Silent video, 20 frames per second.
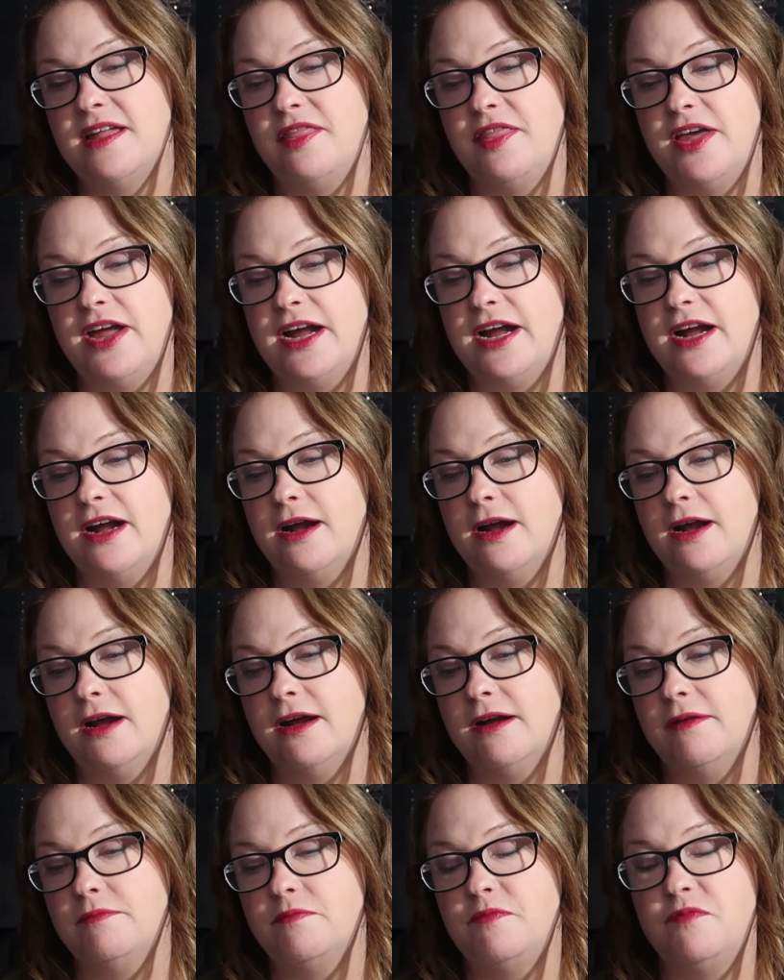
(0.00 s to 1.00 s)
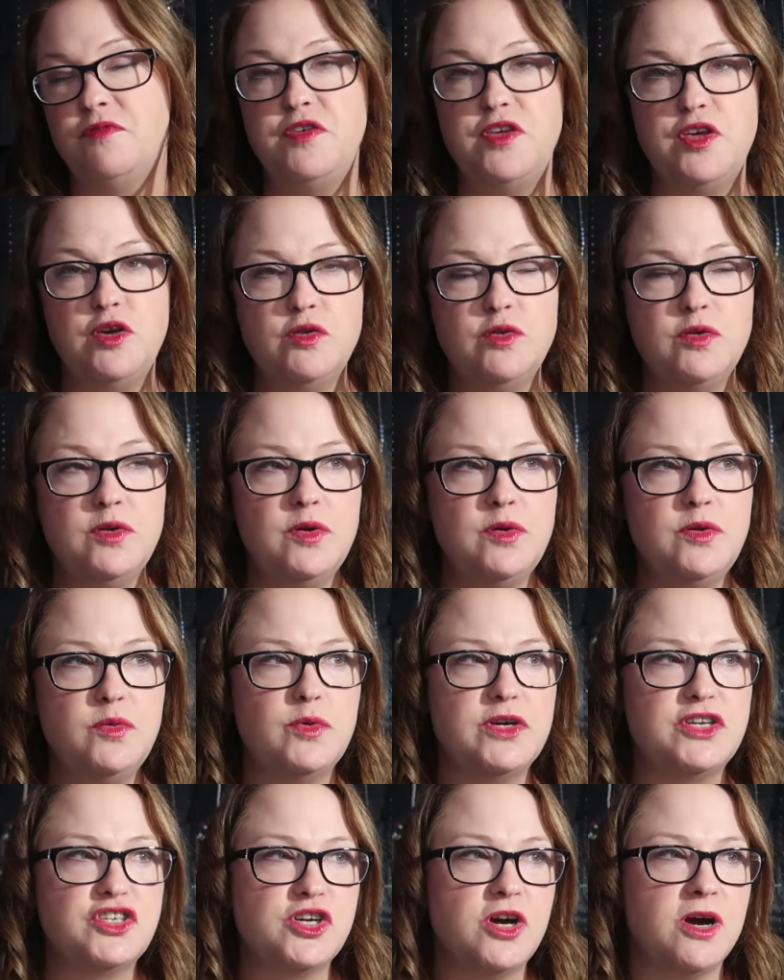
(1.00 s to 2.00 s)
their feud,
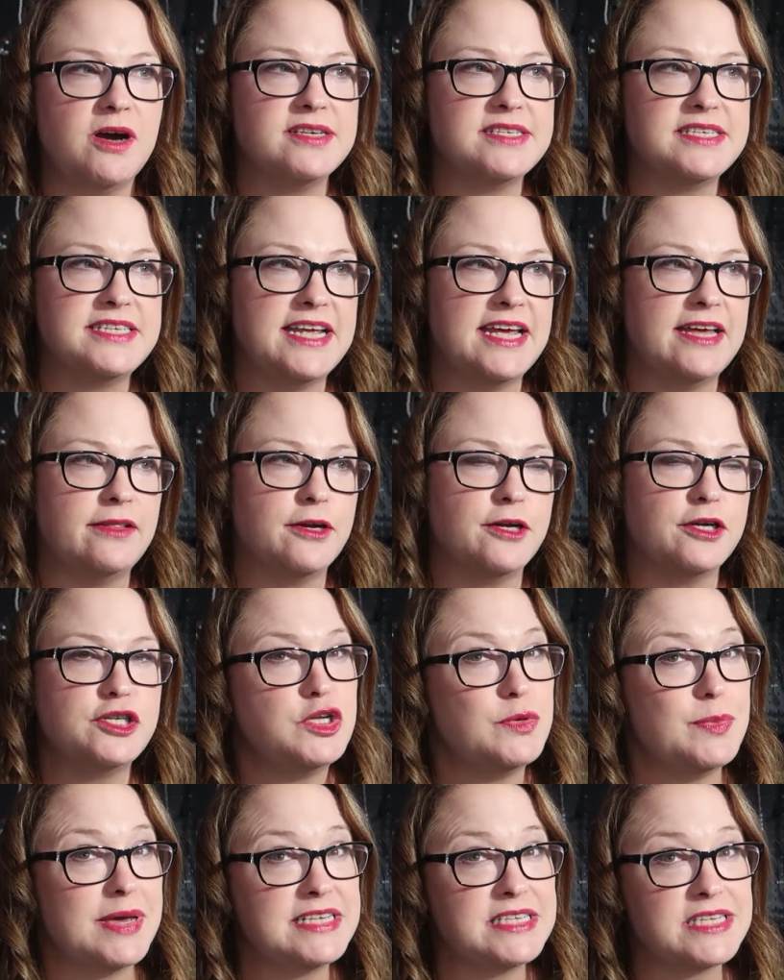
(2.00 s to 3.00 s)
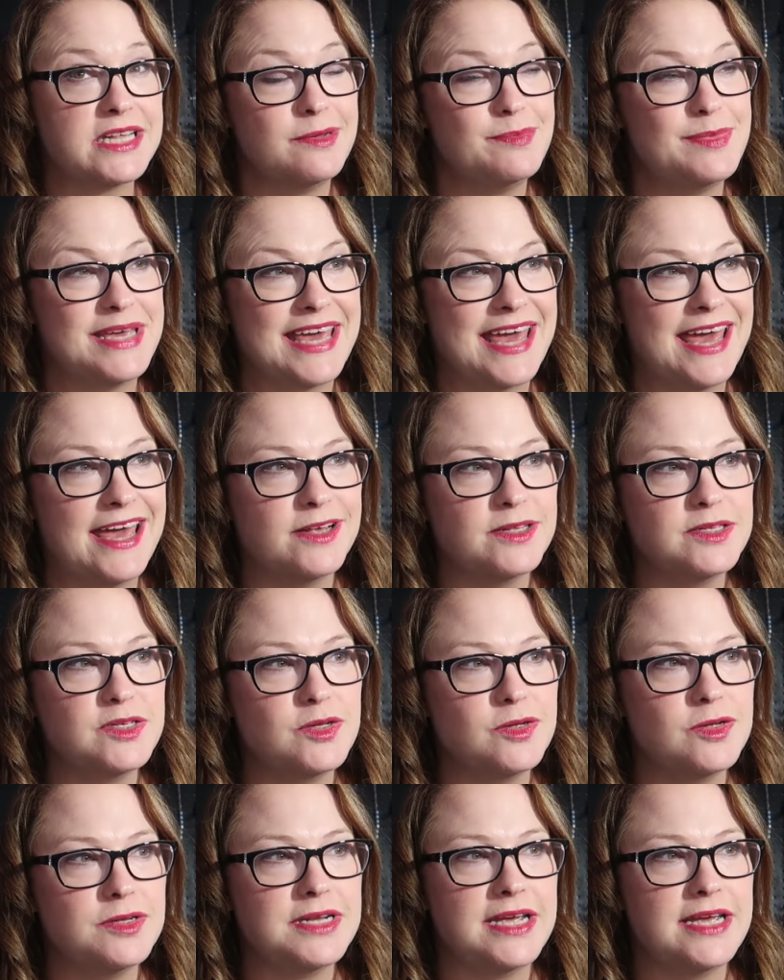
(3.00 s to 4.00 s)
which caused Taylor to basically be
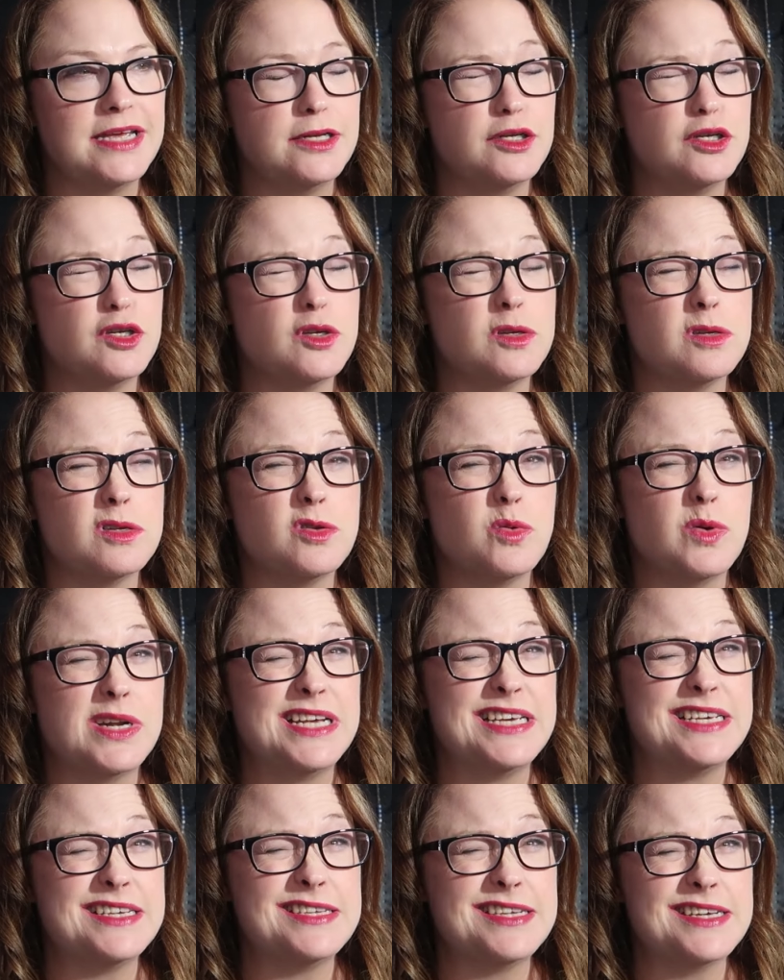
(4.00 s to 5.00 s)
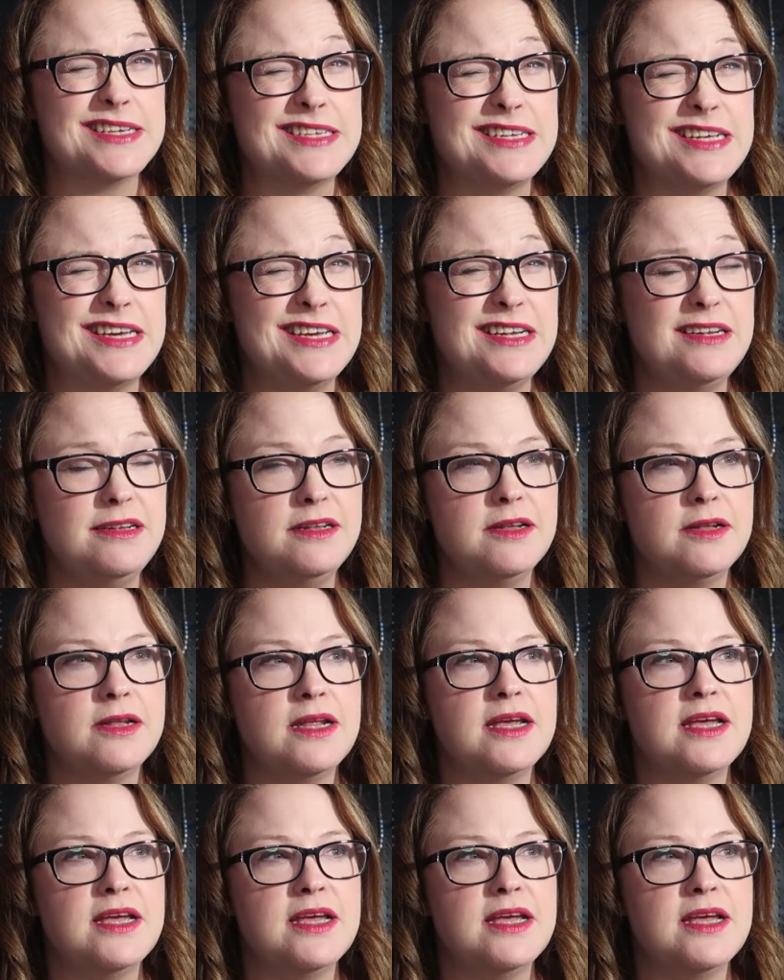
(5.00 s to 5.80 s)
canceled in 2016.